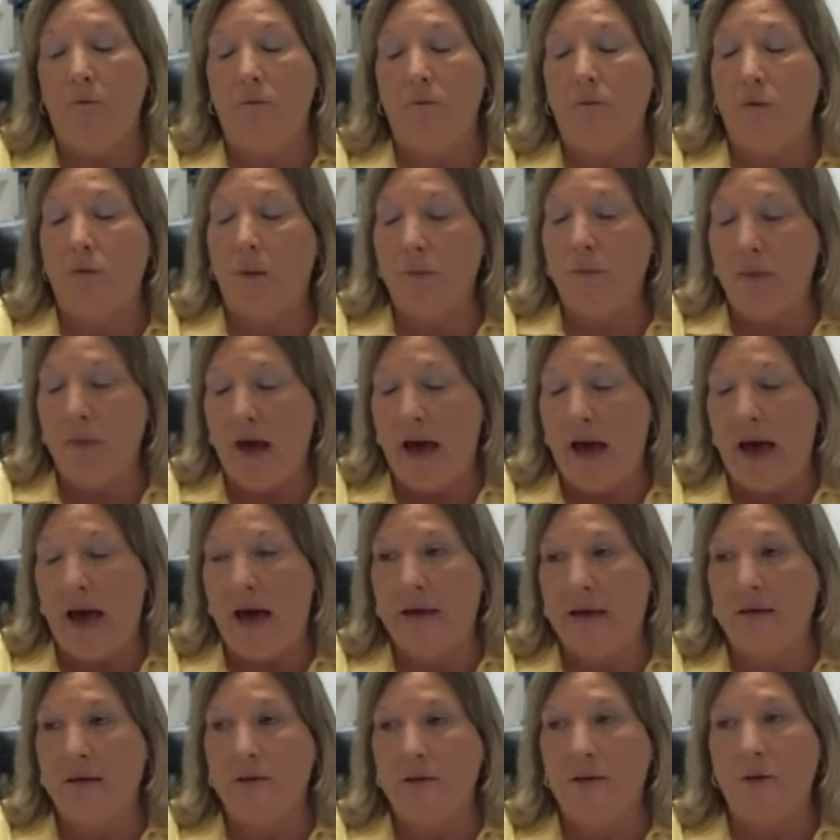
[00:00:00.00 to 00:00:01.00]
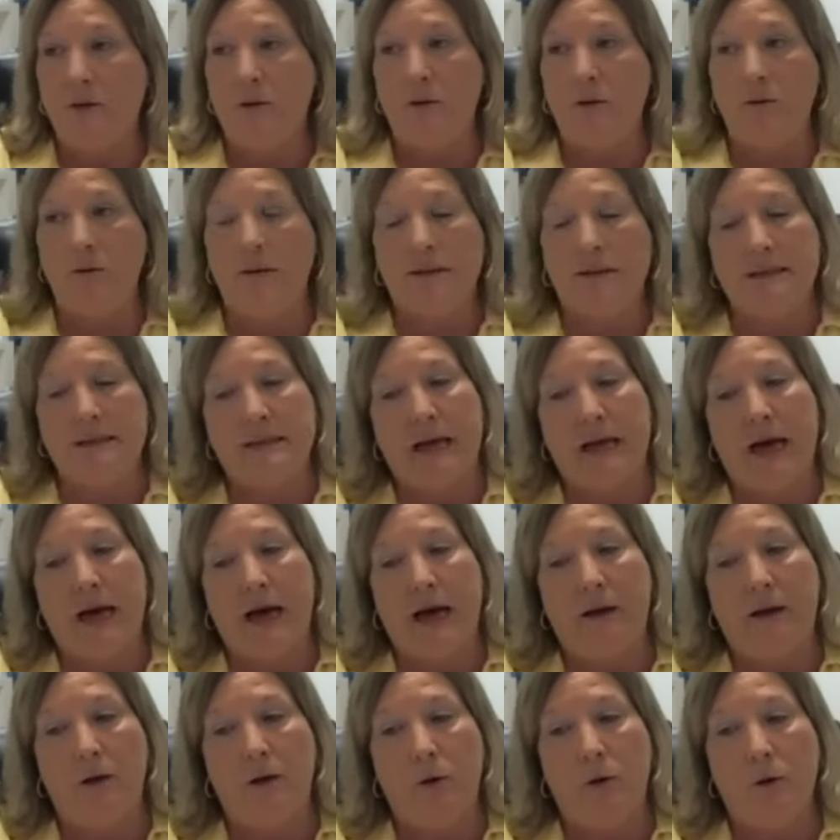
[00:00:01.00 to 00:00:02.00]
from that to
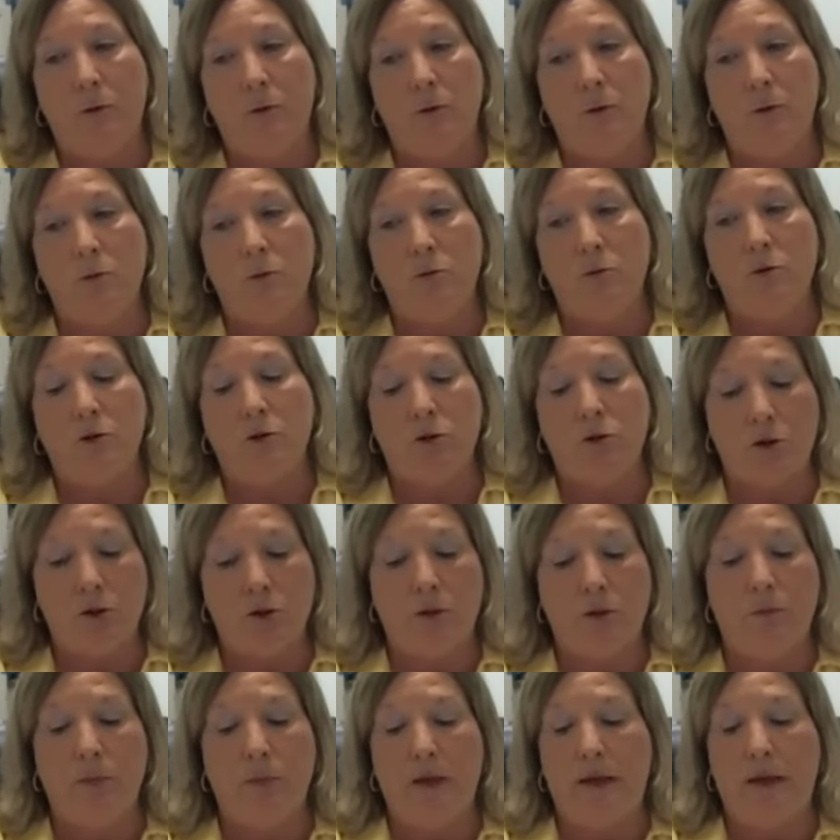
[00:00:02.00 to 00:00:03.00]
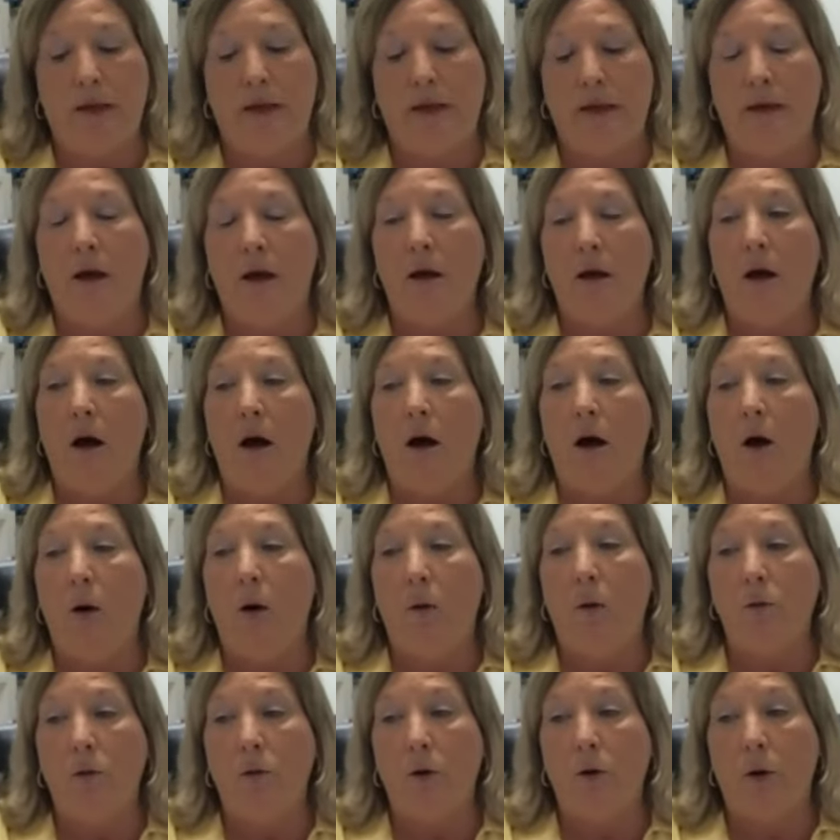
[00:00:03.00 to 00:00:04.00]
decide who should be
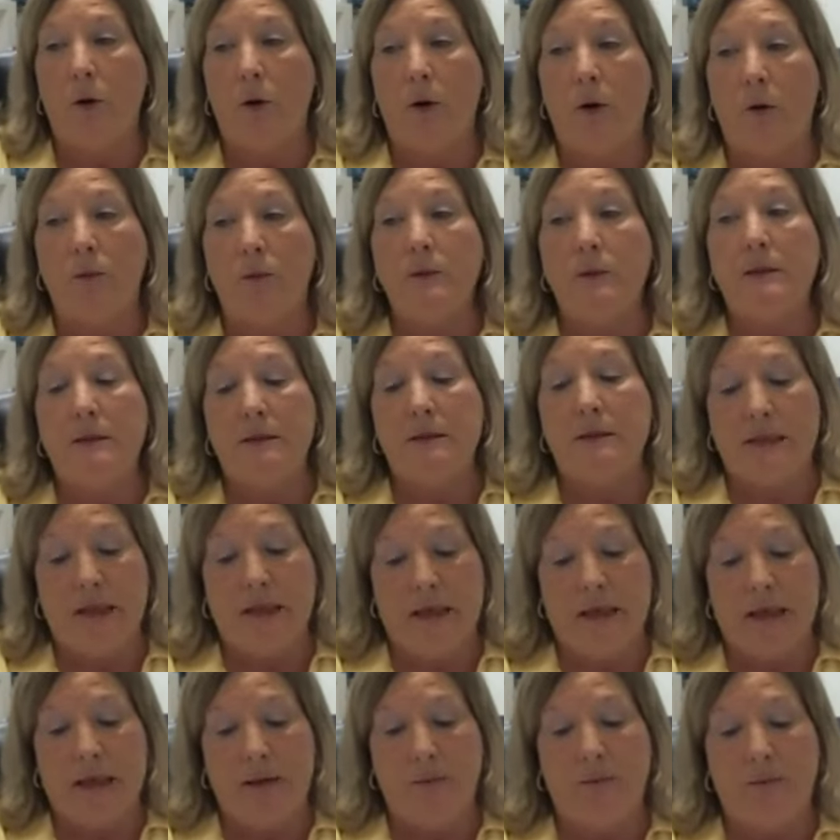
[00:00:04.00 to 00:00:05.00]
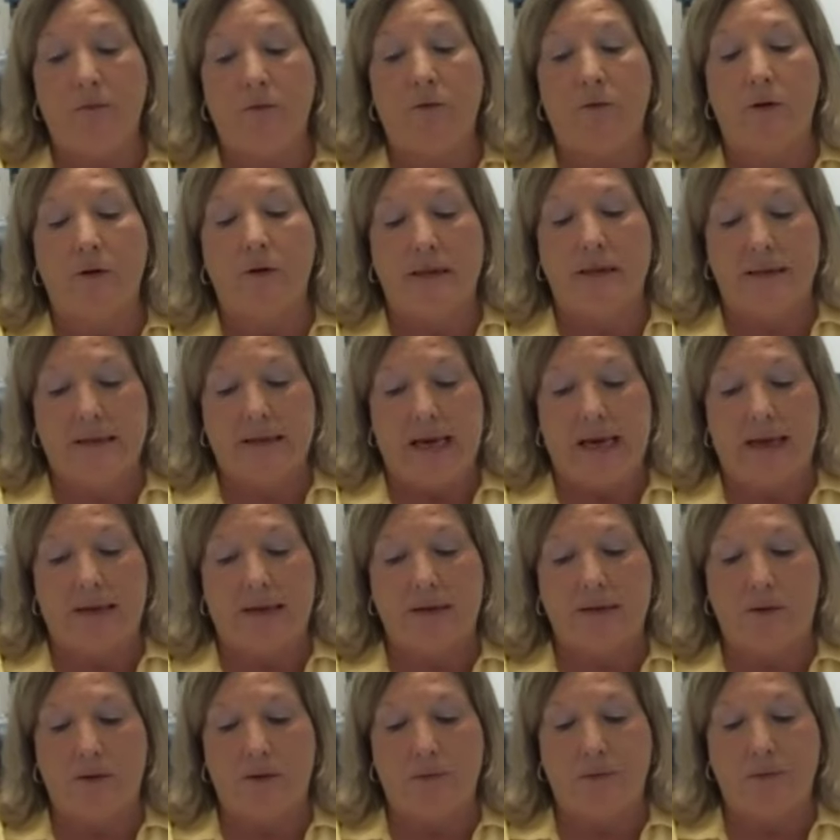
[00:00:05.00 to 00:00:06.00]
on your team for
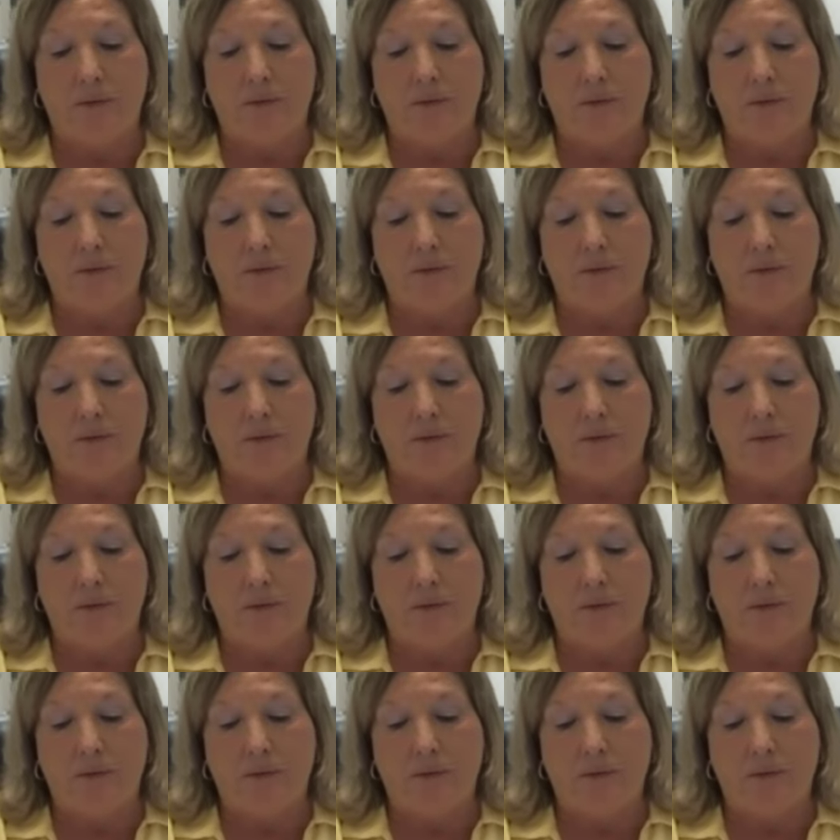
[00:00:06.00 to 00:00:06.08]
disaster.